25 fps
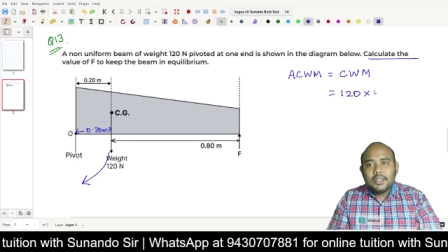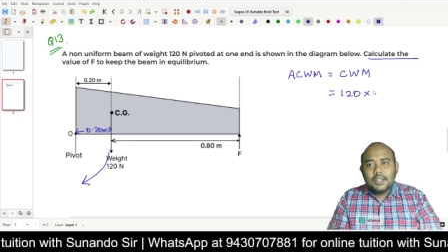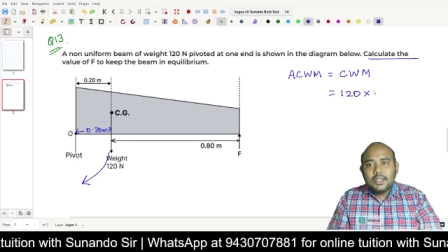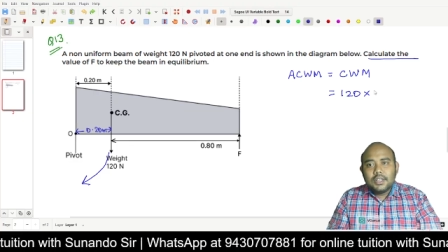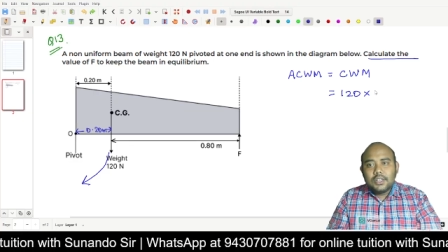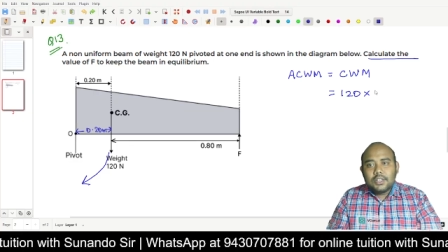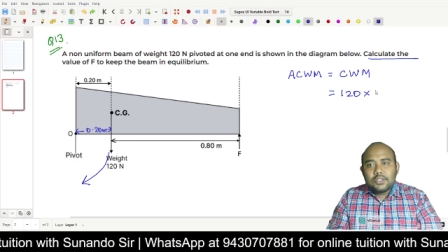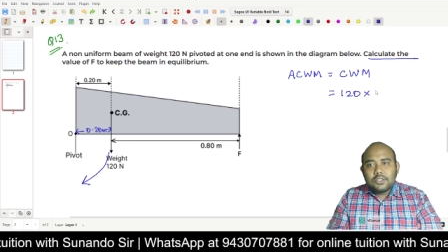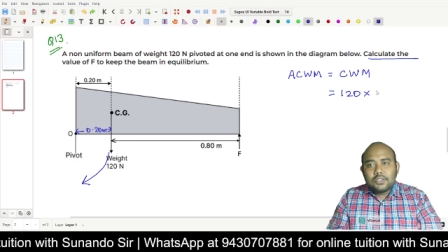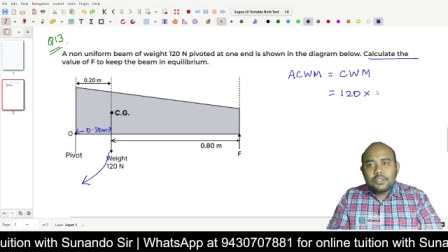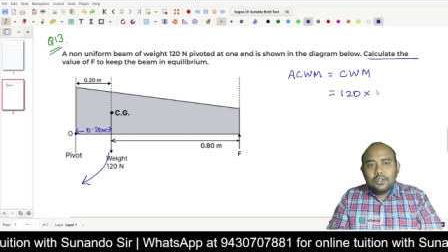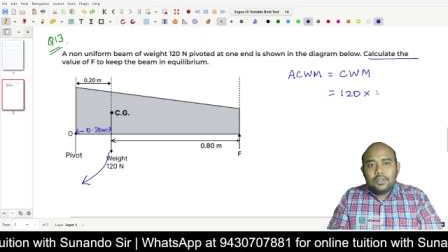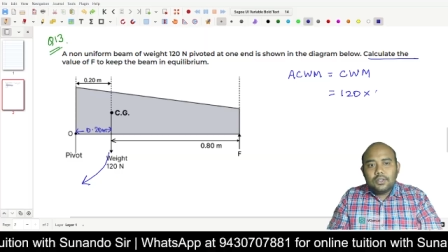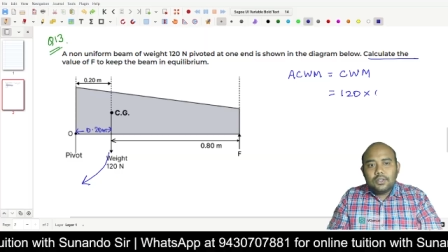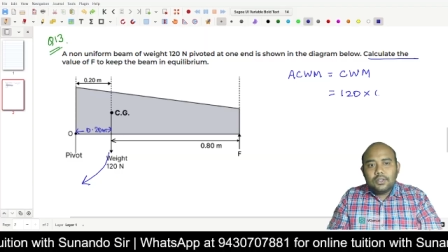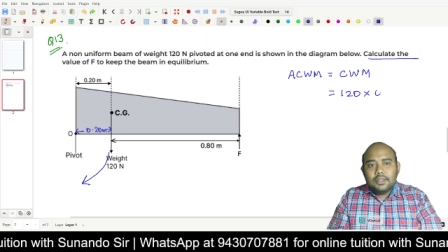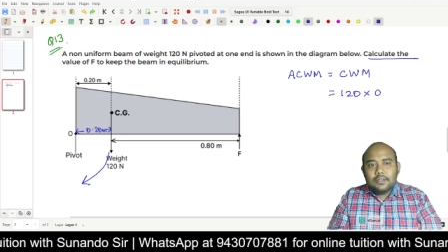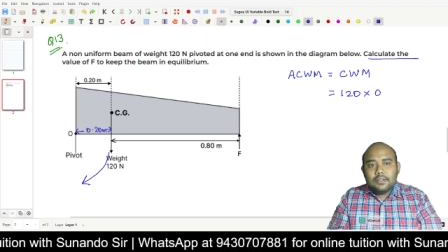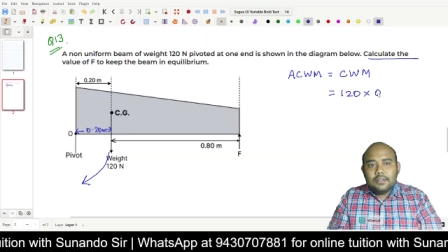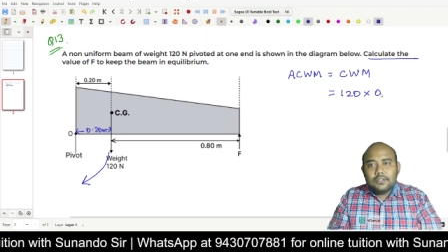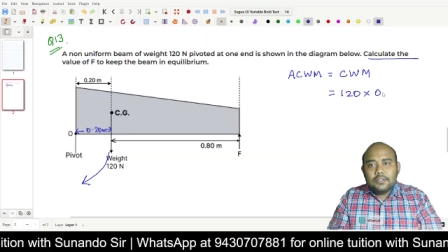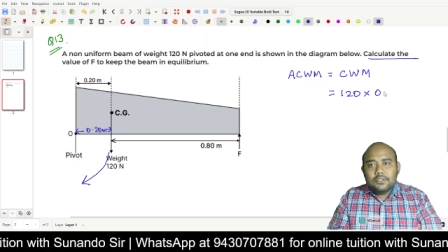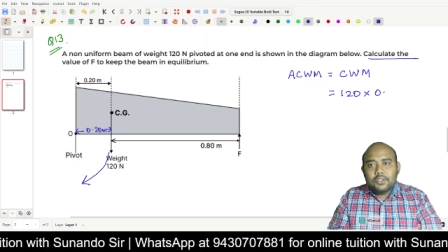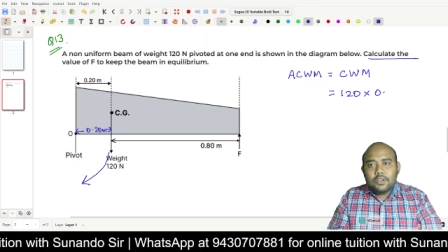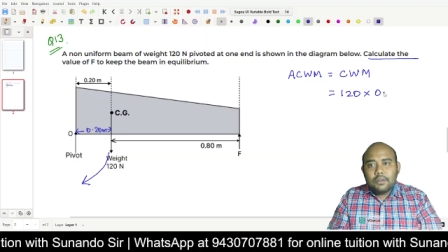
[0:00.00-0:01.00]
So
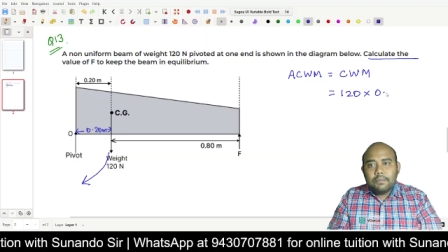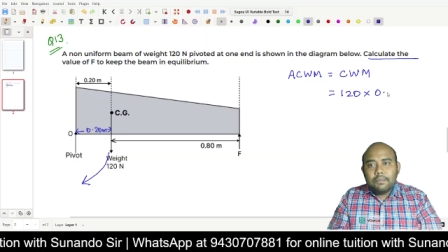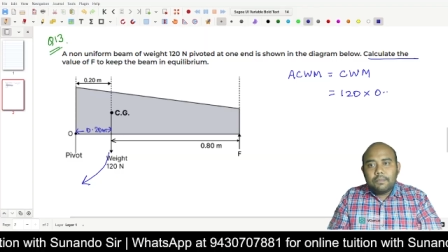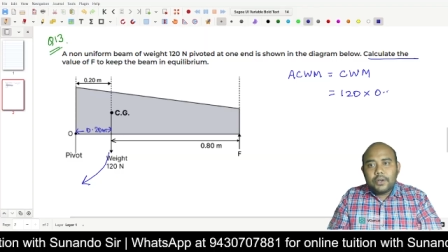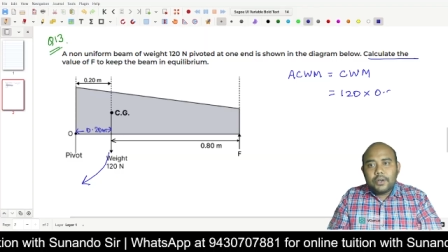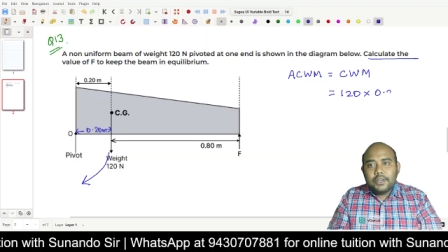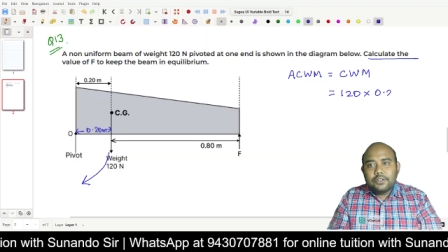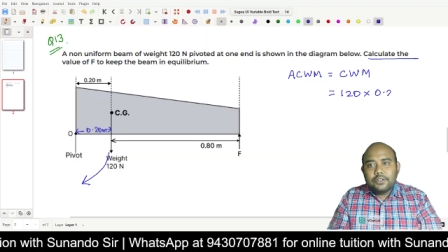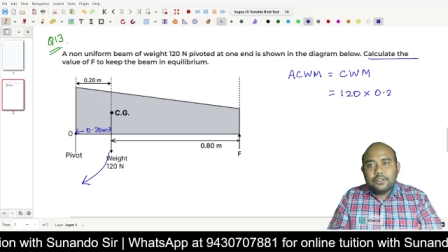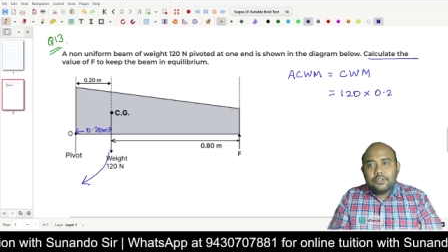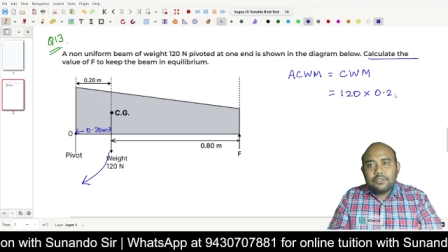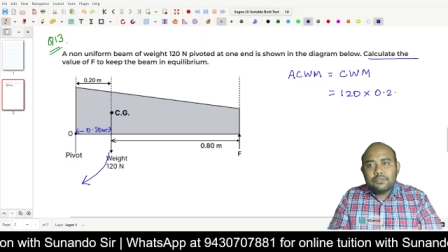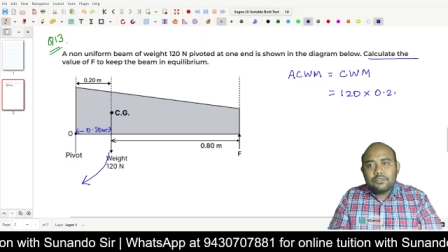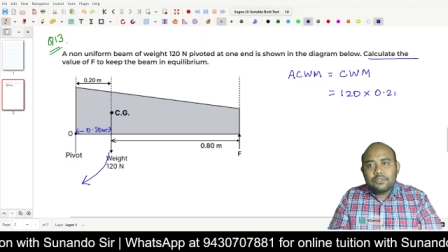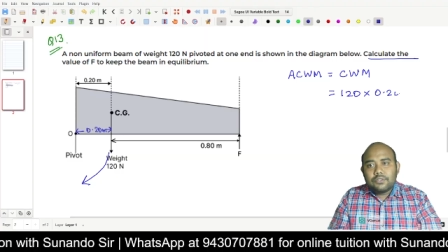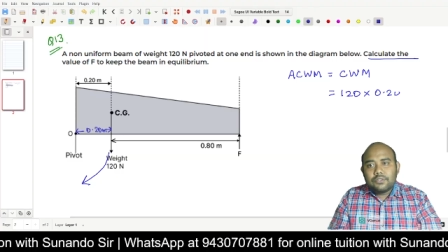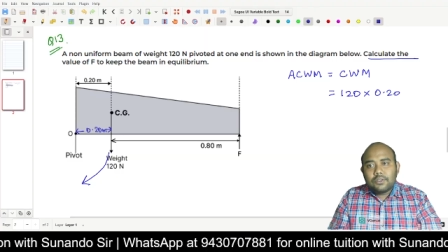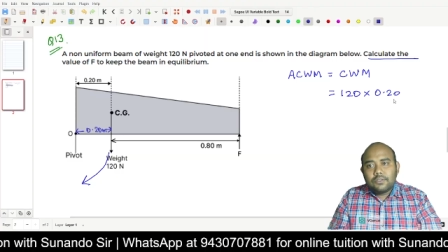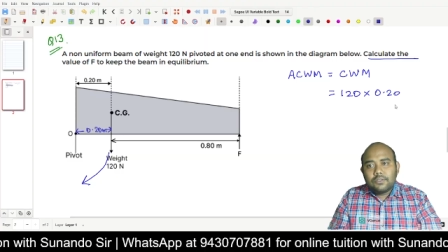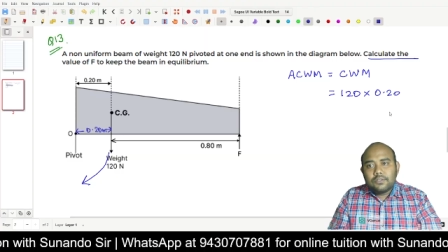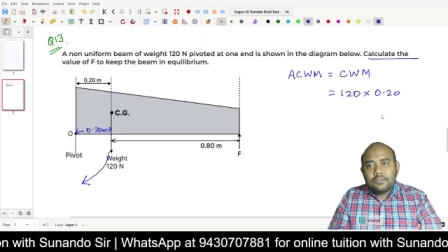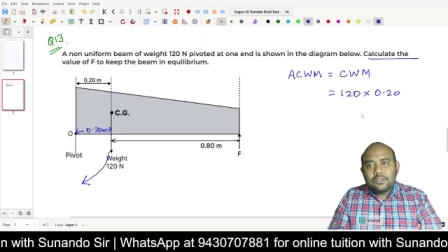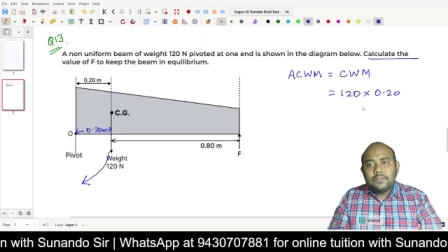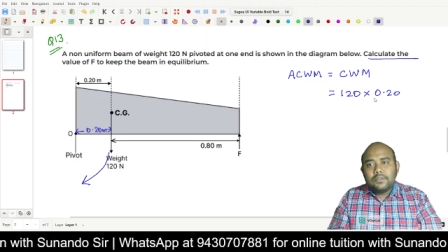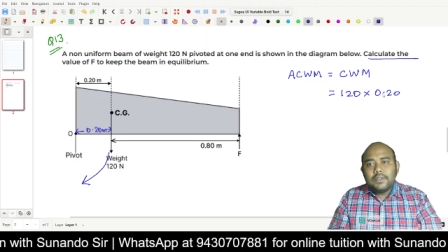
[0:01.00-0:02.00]
0.20.
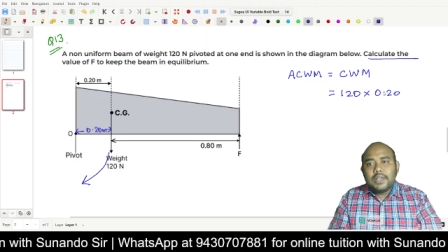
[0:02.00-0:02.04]
So we